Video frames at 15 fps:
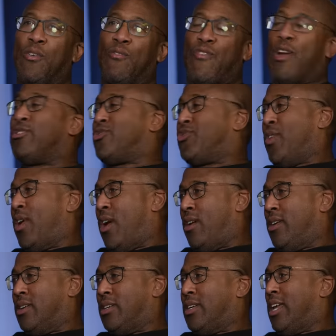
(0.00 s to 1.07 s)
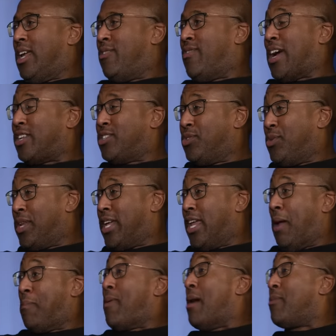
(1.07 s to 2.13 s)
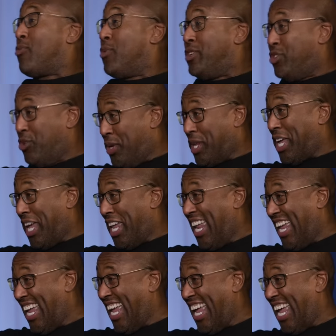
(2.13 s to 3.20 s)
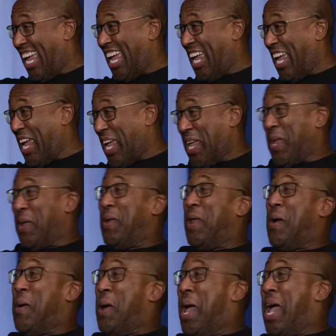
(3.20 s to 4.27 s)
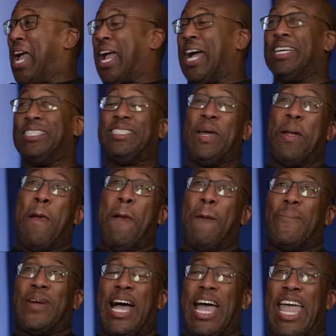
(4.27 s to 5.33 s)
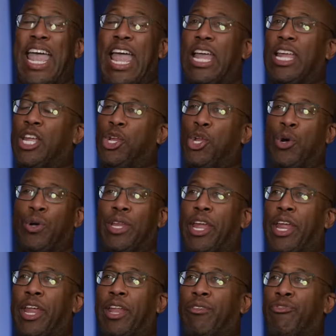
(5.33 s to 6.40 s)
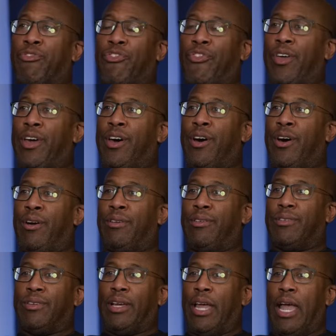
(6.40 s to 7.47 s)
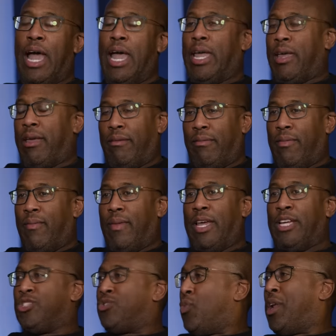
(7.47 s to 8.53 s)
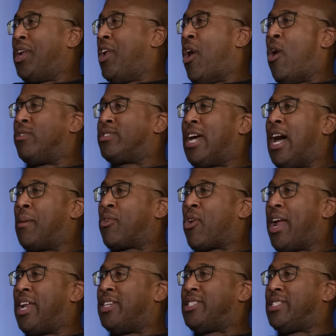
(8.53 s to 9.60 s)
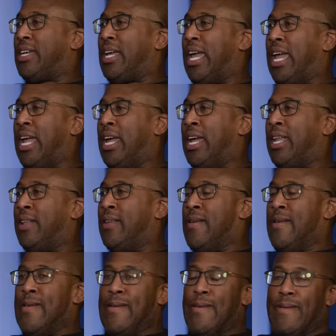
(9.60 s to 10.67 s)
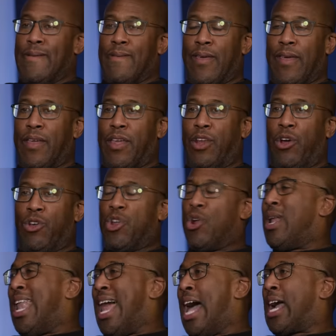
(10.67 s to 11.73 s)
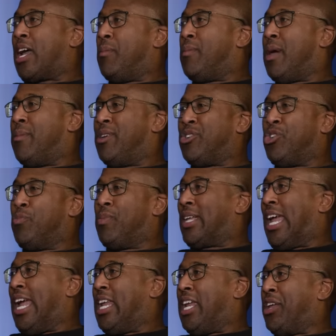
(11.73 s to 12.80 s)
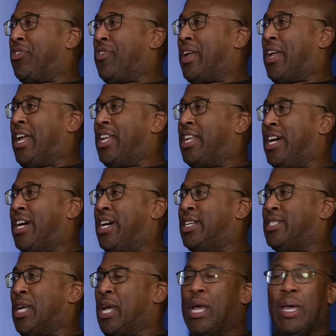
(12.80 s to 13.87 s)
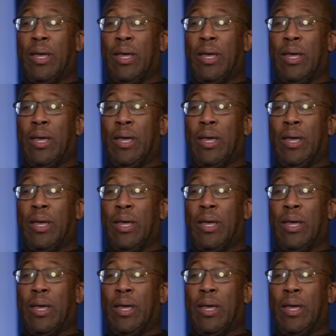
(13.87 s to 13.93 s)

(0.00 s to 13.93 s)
first of all, if I could do it again, I probably wouldn't do it again. yeah, I mad at you because, you know, Phil, he's one of the all-time right. greatest, and you know, you're not going to be able to duplicate anything he does.